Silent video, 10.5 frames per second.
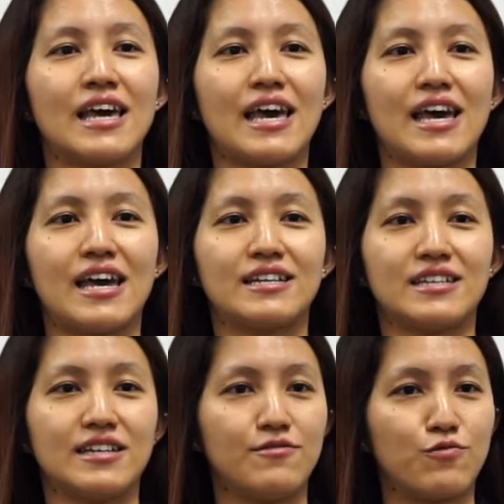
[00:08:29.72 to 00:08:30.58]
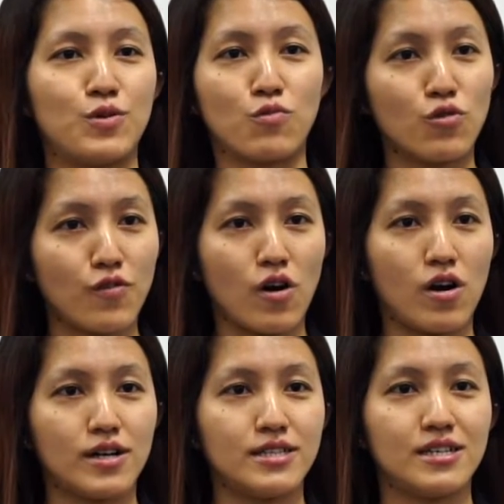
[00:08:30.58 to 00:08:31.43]
and if we move
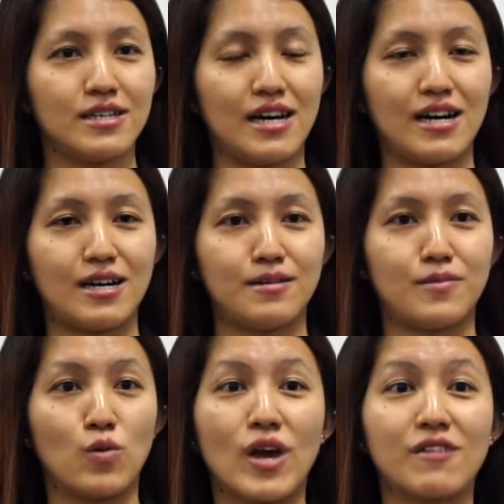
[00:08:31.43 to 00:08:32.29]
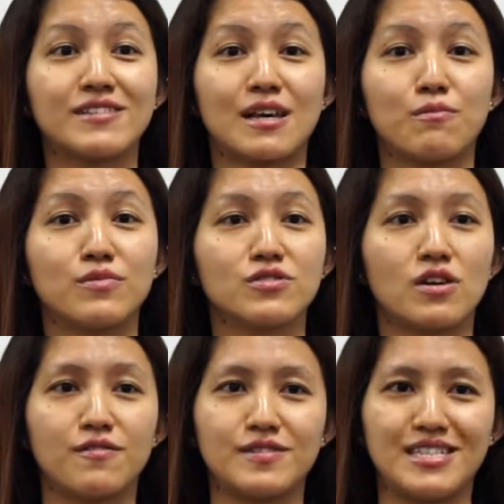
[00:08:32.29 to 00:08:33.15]
on, we have samples
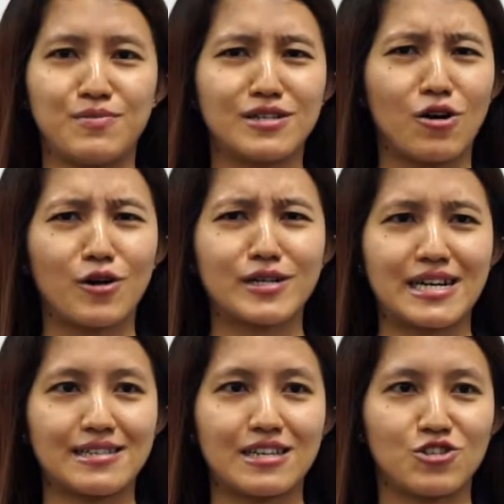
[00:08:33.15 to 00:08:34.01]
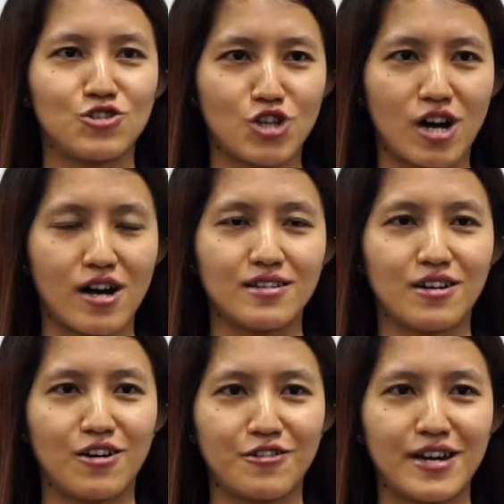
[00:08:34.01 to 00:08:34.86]
of typical organization chart,
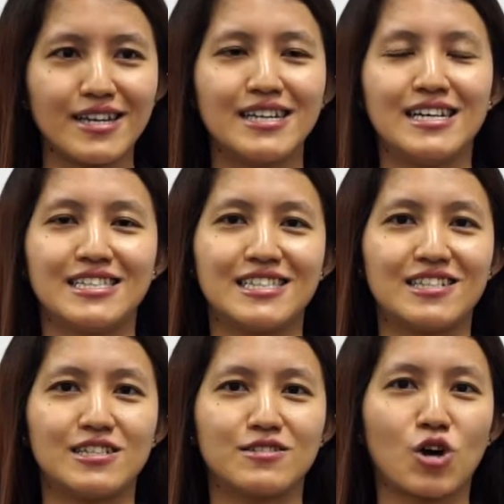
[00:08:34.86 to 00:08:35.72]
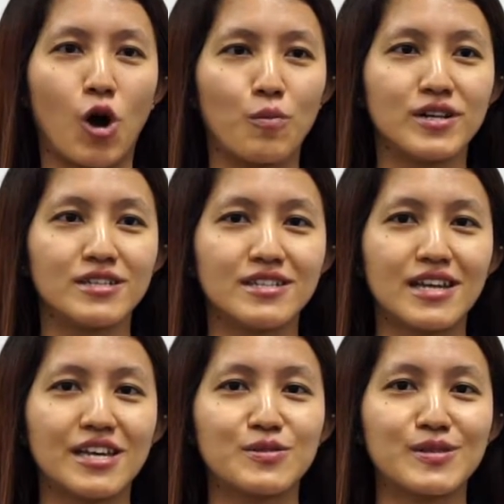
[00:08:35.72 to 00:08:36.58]
all right? The common
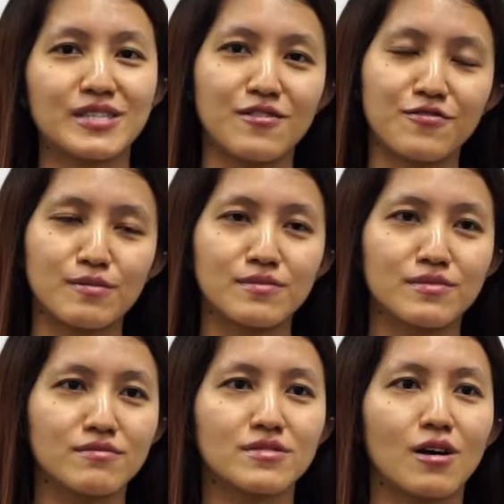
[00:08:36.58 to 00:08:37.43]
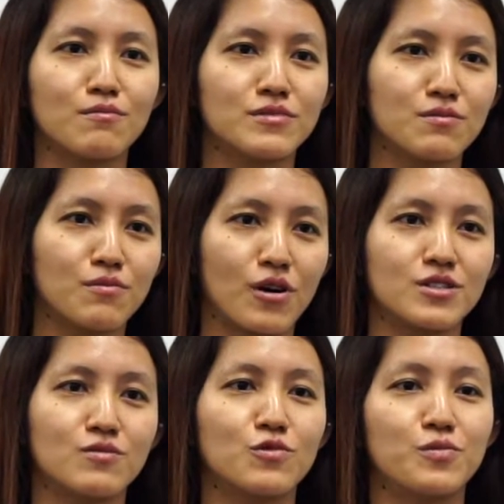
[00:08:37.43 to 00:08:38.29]
that you see from top to
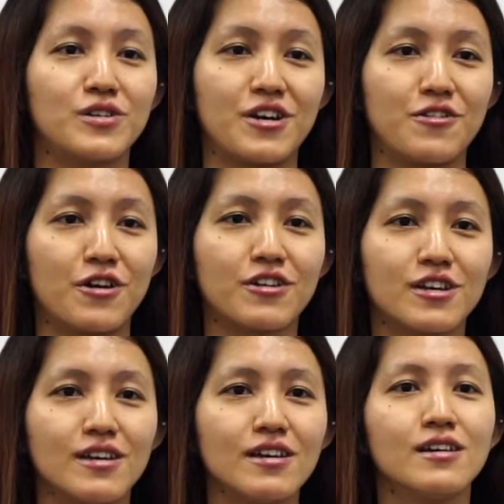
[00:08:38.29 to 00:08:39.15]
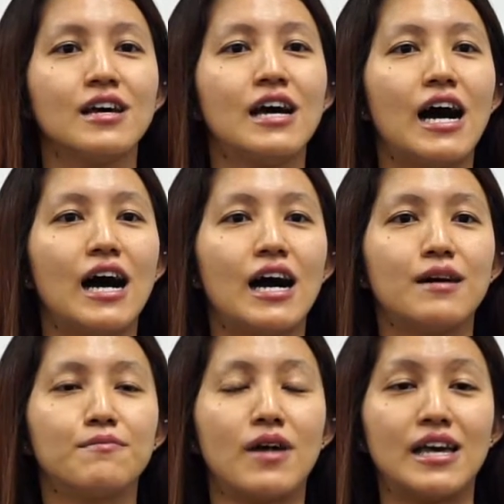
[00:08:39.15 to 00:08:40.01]
bottom would be the hierarchy.
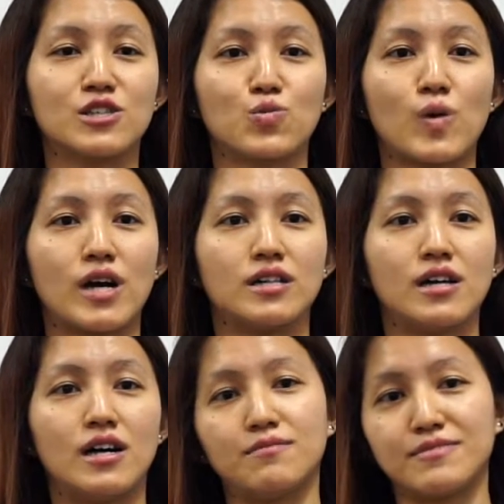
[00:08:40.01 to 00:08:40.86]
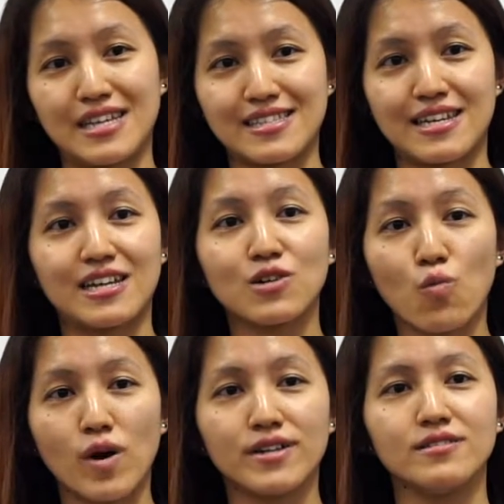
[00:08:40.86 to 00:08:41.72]
As well, there's another
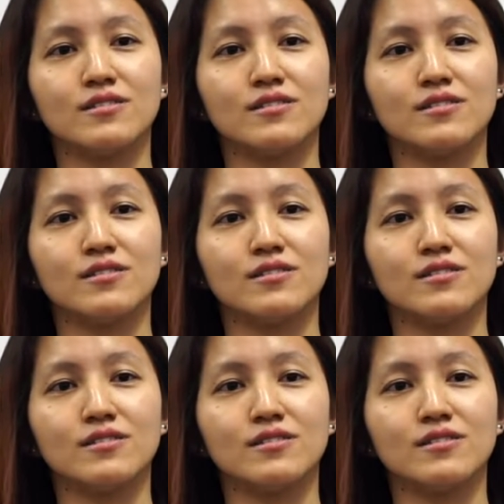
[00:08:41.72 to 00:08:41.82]
one